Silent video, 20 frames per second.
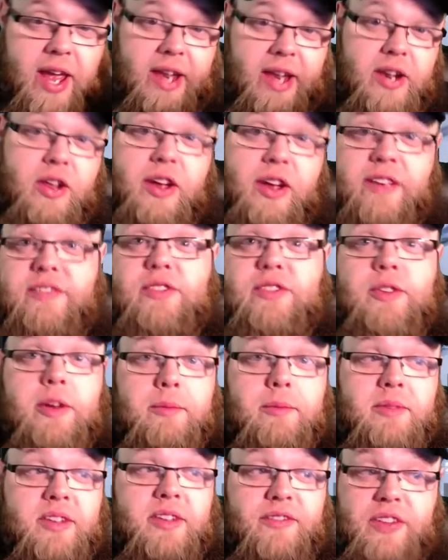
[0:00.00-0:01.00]
live
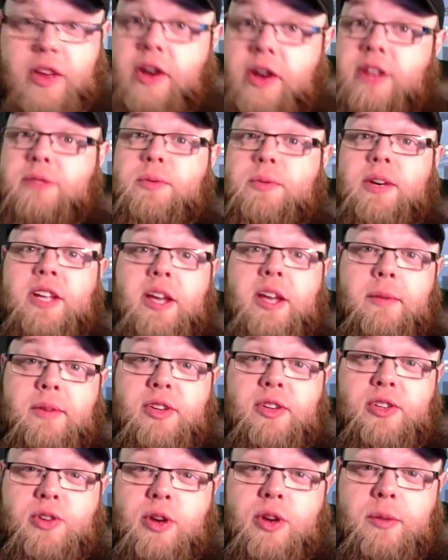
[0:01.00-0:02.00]
streams. If you guys want to come
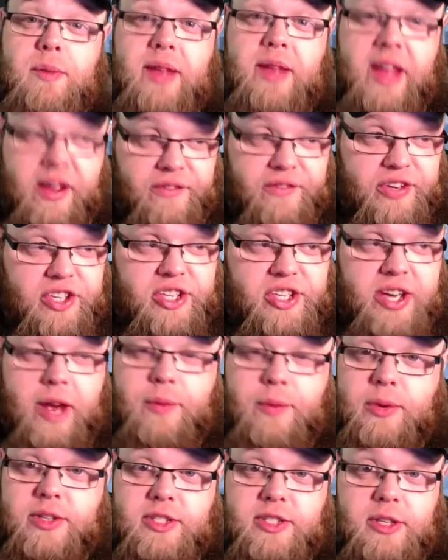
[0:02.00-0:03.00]
and join me, have a chat
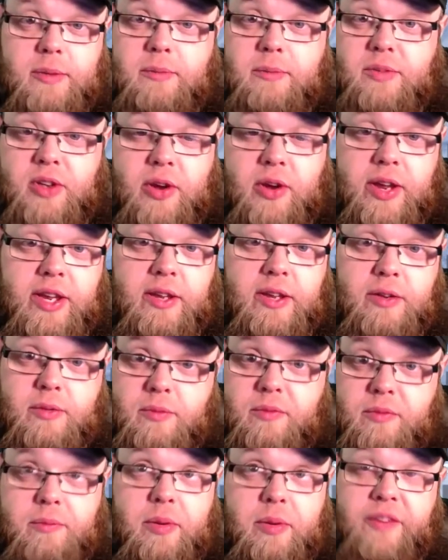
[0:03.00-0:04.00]
whilst I'm
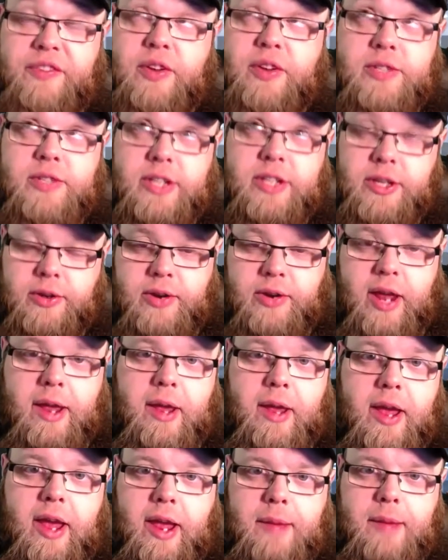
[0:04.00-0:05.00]
dying profusely on
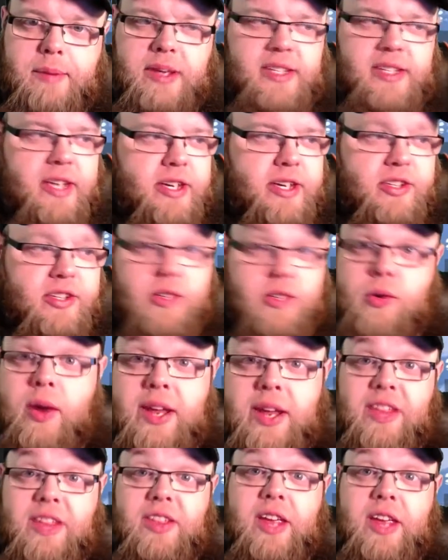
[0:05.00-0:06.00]
Apex Legends or
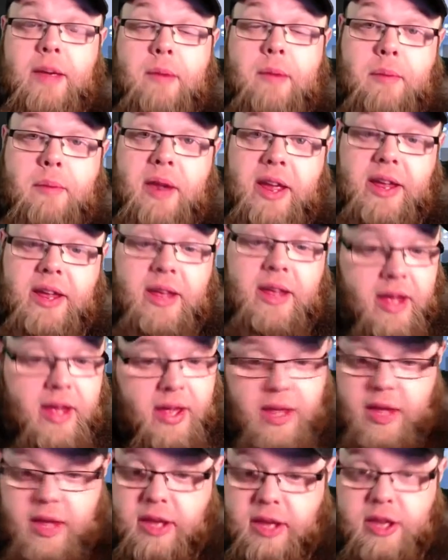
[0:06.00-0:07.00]
any other game I'm playing,
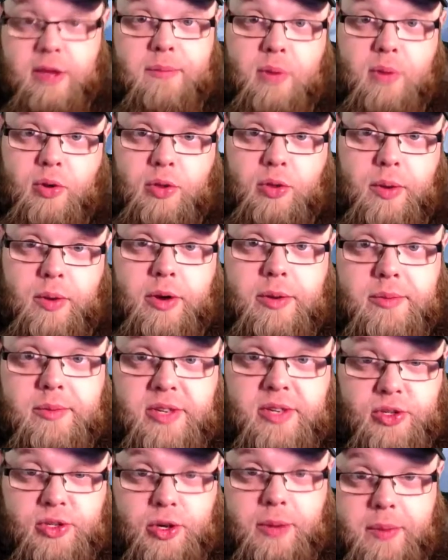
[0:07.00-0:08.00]
you're more than welcome to
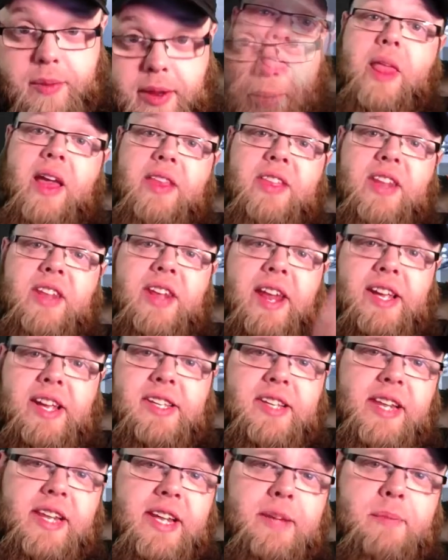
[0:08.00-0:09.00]
join me. The
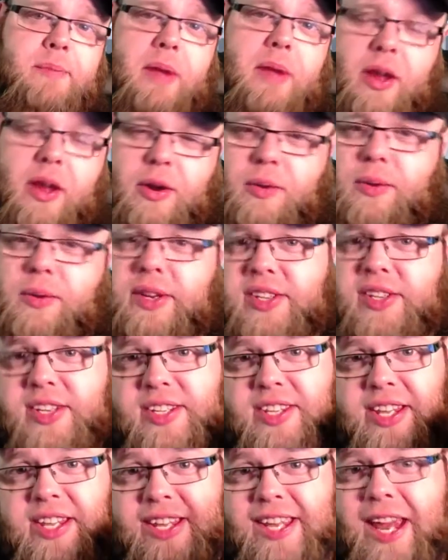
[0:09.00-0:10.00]
next link below, which is
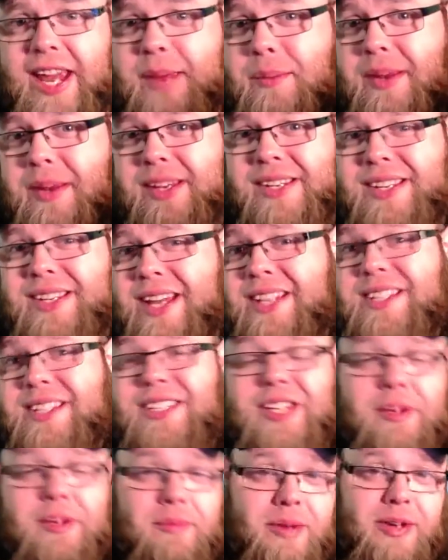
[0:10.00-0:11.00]
the Gaming Dads
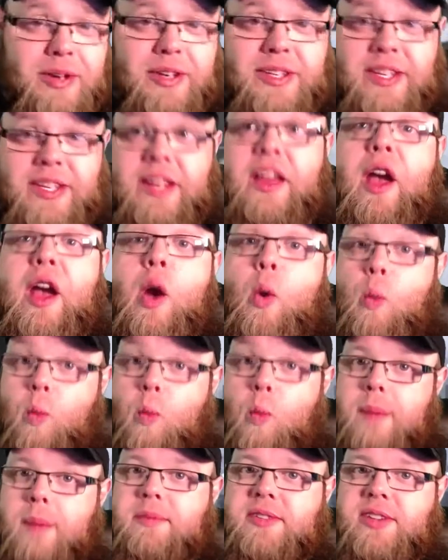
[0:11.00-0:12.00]
community
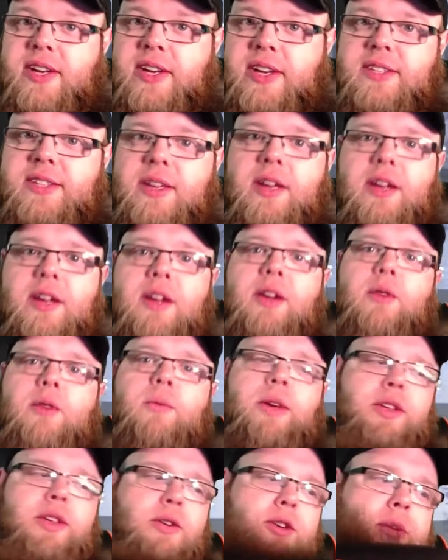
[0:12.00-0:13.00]
website,
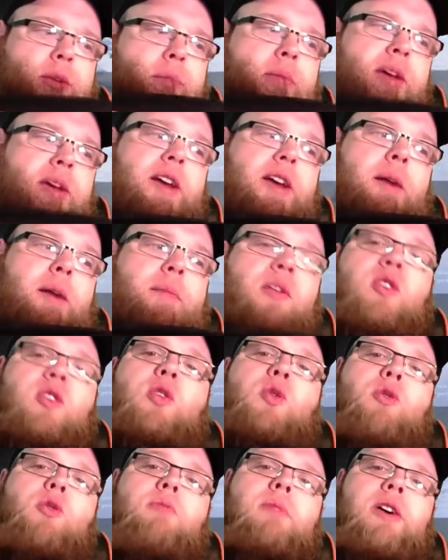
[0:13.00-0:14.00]
where you can pick up
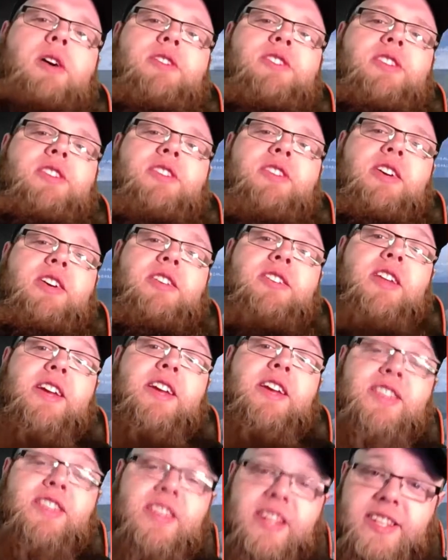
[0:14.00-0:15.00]
cool merchandise
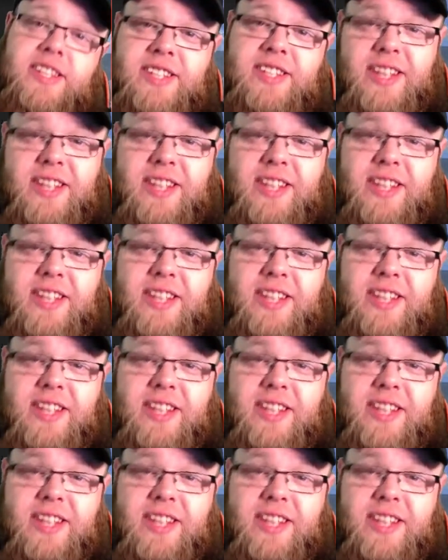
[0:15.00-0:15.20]
like this,